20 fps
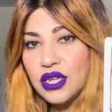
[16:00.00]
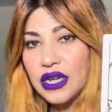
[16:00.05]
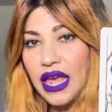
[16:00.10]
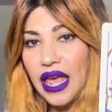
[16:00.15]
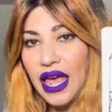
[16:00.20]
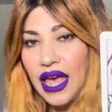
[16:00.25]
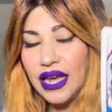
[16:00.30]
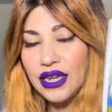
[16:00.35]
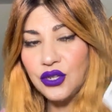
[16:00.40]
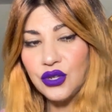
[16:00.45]
to
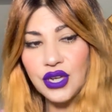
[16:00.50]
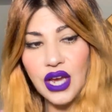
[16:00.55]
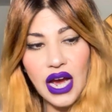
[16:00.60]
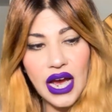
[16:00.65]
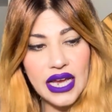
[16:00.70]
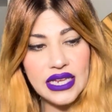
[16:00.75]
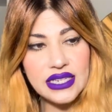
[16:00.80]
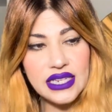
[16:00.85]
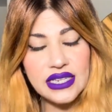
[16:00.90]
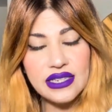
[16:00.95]
end, you
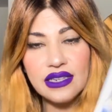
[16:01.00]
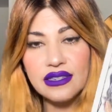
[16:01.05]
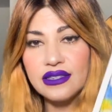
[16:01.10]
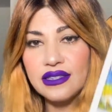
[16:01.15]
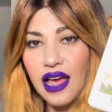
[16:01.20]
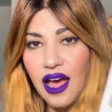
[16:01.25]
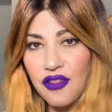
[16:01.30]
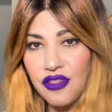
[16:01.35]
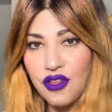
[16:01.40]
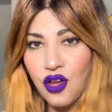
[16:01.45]
guys. It's a
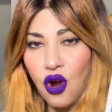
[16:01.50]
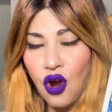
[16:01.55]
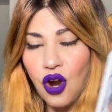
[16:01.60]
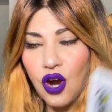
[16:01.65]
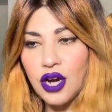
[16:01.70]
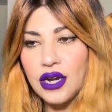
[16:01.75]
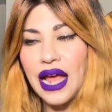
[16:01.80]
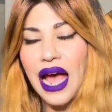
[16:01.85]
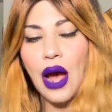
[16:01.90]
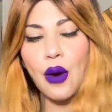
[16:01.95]
death
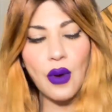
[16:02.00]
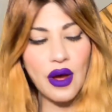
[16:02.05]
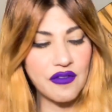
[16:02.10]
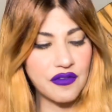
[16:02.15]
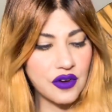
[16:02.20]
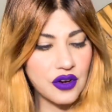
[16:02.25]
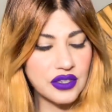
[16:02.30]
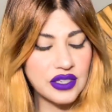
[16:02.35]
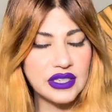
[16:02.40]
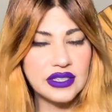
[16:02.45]
card.
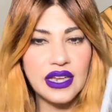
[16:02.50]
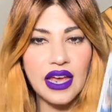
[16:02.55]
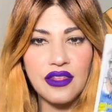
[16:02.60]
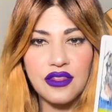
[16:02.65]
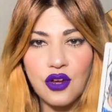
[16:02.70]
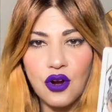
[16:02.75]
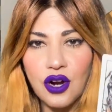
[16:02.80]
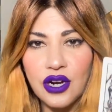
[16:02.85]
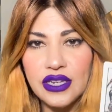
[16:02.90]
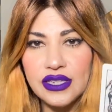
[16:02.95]
However, the death
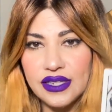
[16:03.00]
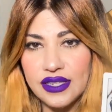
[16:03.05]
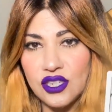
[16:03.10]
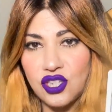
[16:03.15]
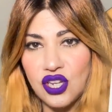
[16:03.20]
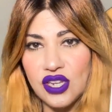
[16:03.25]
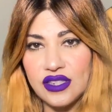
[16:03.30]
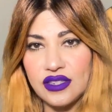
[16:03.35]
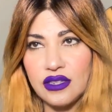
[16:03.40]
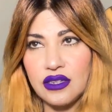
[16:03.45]
card is
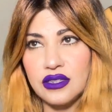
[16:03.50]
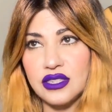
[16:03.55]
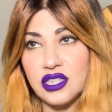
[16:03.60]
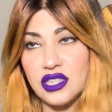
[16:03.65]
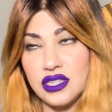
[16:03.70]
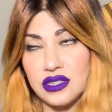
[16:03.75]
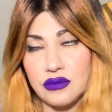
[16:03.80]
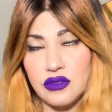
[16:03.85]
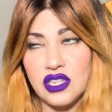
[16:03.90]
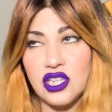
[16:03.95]
a
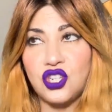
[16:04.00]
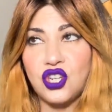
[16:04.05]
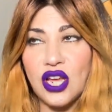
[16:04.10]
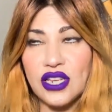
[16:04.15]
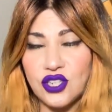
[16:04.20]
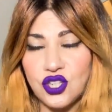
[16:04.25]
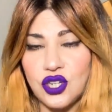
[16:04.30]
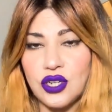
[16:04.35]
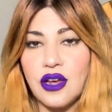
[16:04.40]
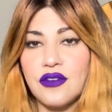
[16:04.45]

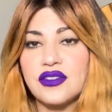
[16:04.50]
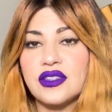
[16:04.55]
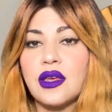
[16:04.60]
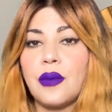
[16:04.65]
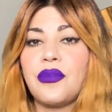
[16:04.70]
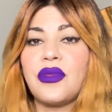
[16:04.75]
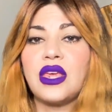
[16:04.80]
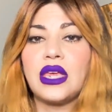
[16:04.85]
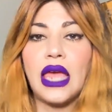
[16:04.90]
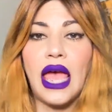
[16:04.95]
suggestion of
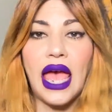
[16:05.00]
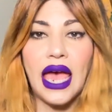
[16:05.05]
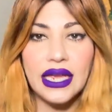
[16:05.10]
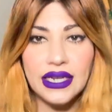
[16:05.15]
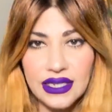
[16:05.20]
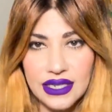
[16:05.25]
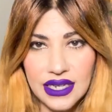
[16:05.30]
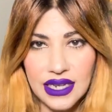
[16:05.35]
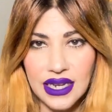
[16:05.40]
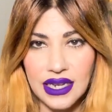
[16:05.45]
something
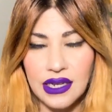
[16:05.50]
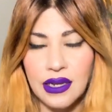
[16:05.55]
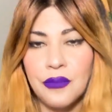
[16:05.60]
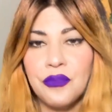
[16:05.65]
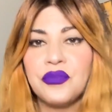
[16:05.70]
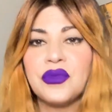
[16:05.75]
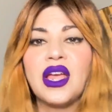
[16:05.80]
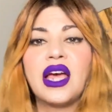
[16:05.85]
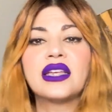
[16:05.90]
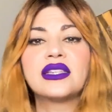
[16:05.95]
ending
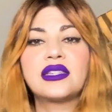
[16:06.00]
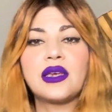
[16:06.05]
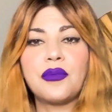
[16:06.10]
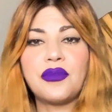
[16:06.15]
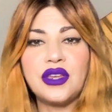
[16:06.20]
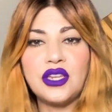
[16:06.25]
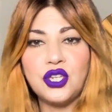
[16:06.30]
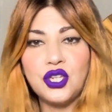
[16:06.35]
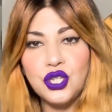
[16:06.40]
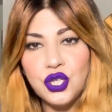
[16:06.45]
and
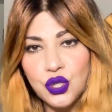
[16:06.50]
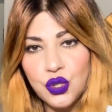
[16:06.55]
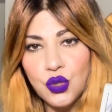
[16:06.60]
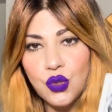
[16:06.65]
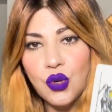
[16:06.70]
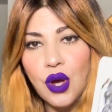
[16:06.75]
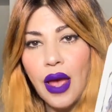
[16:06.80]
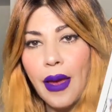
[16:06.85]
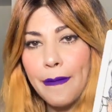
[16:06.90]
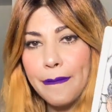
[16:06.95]
something
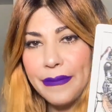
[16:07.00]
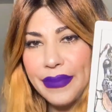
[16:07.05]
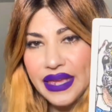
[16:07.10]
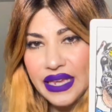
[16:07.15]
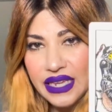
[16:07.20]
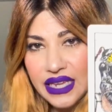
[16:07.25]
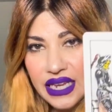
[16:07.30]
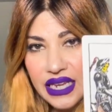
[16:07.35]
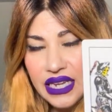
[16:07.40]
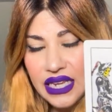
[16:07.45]
new
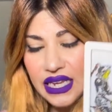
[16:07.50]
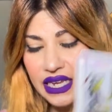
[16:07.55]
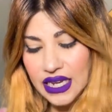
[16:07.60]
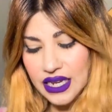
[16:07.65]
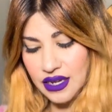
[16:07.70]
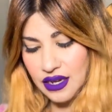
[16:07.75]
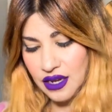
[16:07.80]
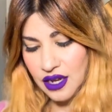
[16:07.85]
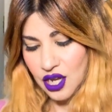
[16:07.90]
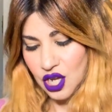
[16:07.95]

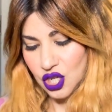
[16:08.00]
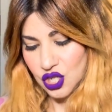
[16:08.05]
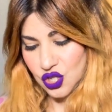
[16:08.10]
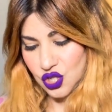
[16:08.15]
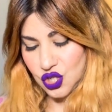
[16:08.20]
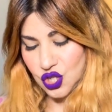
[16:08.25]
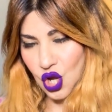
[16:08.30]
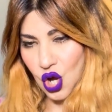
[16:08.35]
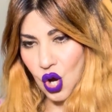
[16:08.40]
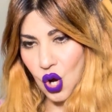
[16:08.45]
beginning.
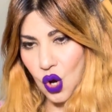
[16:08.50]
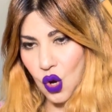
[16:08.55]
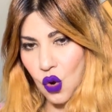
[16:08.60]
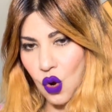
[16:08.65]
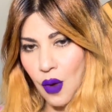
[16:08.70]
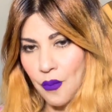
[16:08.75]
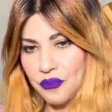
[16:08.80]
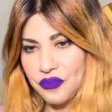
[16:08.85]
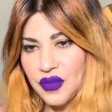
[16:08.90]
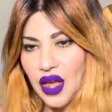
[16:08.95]
So
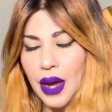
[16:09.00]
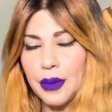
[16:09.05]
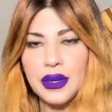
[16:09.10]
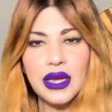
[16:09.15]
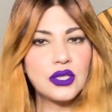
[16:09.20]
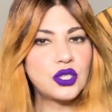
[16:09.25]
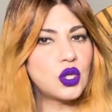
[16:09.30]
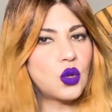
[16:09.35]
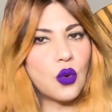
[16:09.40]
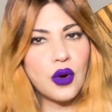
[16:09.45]
I'm
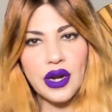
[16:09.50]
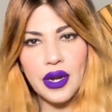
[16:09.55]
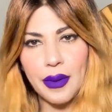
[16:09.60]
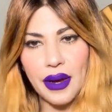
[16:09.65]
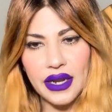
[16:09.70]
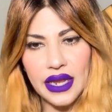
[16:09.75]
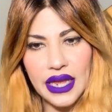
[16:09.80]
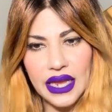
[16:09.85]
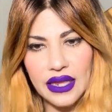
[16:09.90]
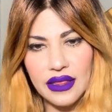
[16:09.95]
not too worried
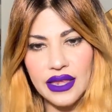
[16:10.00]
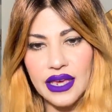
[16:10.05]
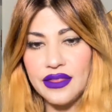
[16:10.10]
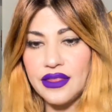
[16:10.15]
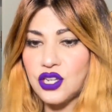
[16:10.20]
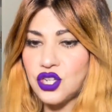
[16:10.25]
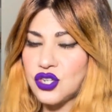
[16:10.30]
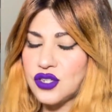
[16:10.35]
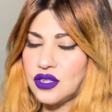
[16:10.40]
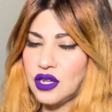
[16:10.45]
about Hailey. I think
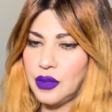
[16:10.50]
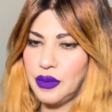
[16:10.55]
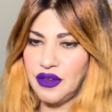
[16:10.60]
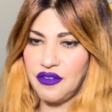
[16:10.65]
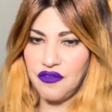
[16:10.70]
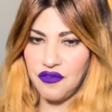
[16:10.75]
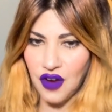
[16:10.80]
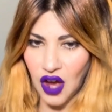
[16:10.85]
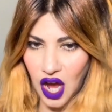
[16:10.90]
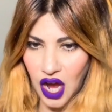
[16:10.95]
she's going to be
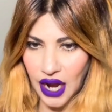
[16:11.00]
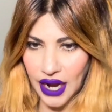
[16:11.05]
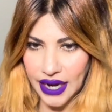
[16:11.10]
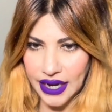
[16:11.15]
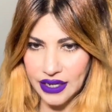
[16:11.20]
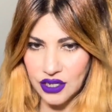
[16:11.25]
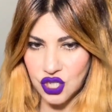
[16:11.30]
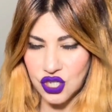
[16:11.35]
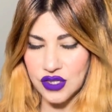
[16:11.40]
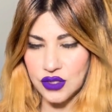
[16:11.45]

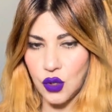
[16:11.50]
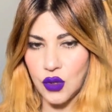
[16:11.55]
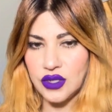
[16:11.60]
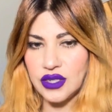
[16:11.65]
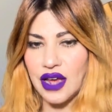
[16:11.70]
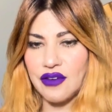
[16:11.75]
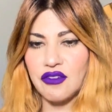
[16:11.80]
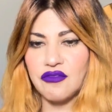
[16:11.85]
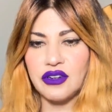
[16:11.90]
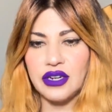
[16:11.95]
fine. She's going to
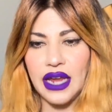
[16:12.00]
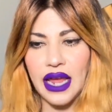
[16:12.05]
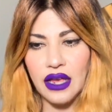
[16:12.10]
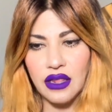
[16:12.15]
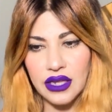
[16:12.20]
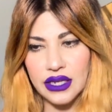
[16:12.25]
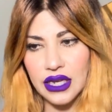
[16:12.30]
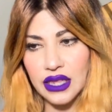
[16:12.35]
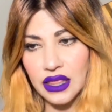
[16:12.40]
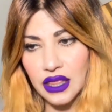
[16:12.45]
have a very
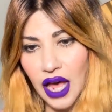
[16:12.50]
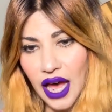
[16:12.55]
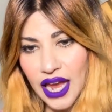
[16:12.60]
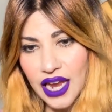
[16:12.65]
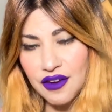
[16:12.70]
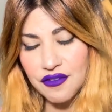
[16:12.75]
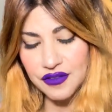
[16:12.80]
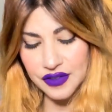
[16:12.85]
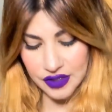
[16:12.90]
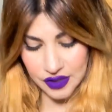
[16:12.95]
elegant
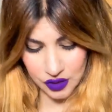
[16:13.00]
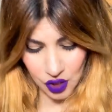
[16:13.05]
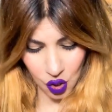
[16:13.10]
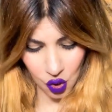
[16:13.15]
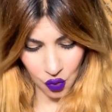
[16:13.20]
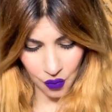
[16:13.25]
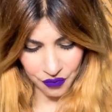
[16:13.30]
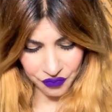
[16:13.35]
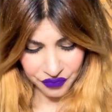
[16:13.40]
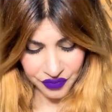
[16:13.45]
life.
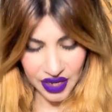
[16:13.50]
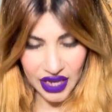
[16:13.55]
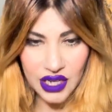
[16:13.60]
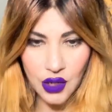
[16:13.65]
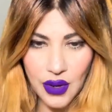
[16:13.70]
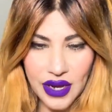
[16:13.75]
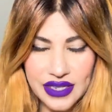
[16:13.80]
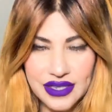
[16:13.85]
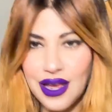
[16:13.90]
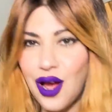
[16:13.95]
So
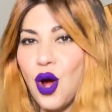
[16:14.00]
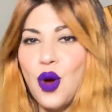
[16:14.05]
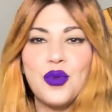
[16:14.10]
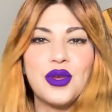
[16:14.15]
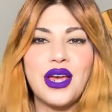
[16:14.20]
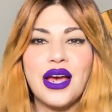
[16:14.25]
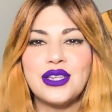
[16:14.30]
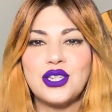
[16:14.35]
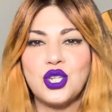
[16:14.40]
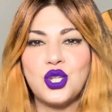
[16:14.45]
anyways, I hope you
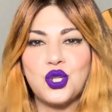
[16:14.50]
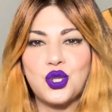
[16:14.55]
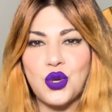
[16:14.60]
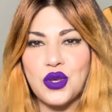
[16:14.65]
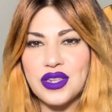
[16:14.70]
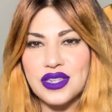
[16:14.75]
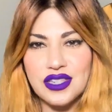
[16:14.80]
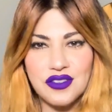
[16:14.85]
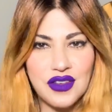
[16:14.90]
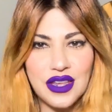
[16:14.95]
guys enjoyed
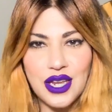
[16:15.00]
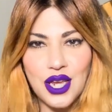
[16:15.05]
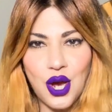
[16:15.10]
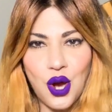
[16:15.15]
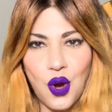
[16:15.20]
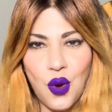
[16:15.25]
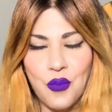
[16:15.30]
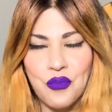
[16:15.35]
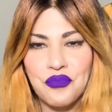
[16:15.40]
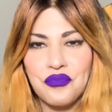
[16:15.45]
this
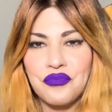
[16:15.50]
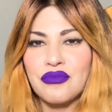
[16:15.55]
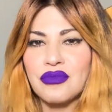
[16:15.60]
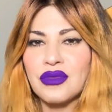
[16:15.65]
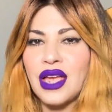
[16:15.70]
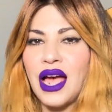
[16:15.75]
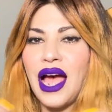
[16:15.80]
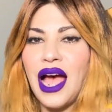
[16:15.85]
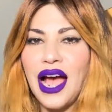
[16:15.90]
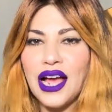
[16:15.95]
video.
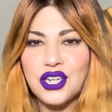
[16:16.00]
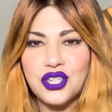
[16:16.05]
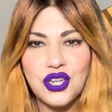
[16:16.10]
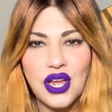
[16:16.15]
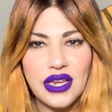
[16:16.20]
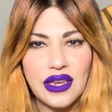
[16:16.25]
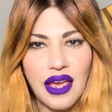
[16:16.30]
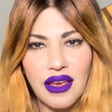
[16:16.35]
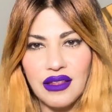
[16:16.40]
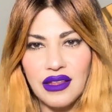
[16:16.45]

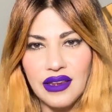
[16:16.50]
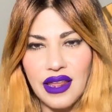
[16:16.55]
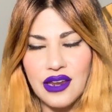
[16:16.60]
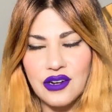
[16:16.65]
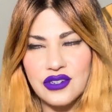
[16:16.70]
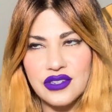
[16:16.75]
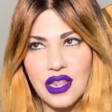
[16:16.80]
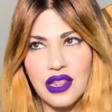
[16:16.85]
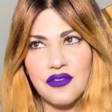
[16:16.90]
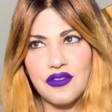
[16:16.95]

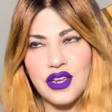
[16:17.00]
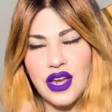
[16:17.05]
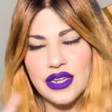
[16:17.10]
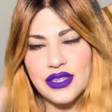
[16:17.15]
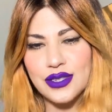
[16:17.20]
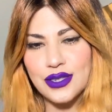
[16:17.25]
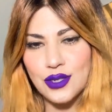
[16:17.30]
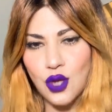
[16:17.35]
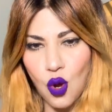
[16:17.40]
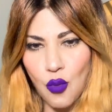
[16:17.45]
#Ellienators. I love you guys
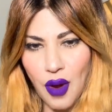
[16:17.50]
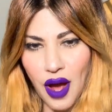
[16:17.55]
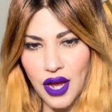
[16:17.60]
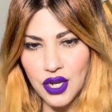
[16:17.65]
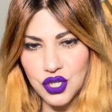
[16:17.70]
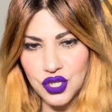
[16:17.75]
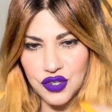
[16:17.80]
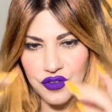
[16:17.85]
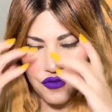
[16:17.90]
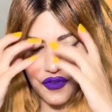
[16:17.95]
so
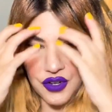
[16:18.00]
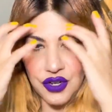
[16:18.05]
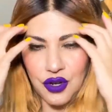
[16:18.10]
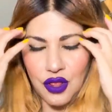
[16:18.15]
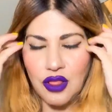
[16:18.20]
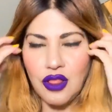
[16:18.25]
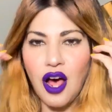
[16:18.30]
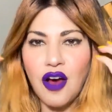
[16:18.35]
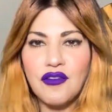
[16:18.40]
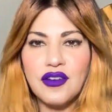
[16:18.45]
much for your
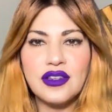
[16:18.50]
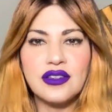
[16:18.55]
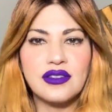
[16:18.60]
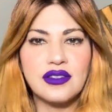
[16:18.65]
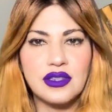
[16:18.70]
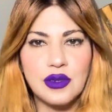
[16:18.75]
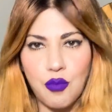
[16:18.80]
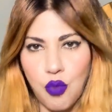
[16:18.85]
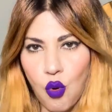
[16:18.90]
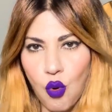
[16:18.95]
love and
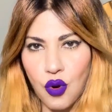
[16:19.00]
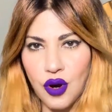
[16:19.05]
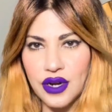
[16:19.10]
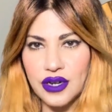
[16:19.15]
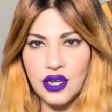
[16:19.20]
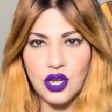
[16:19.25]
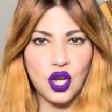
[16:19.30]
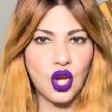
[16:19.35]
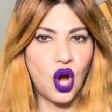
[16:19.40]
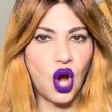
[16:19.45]

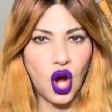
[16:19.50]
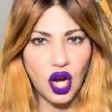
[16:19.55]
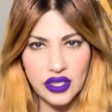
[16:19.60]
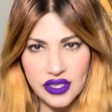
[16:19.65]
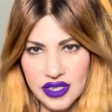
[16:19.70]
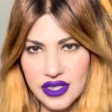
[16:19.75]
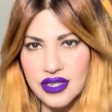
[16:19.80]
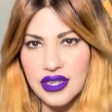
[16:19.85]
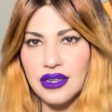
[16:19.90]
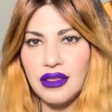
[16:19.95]
support,
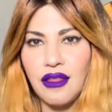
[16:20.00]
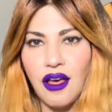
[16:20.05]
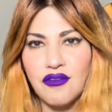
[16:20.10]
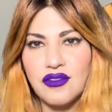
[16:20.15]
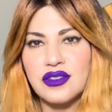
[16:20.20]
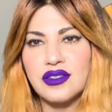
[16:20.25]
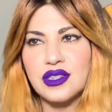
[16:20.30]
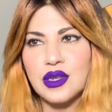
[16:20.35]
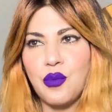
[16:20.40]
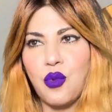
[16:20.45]
constant love
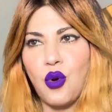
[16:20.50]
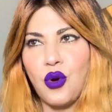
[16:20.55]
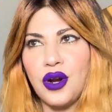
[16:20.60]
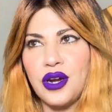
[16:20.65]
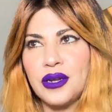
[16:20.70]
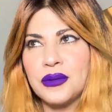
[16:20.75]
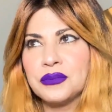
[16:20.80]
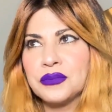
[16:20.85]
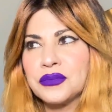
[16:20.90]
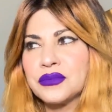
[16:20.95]
and support.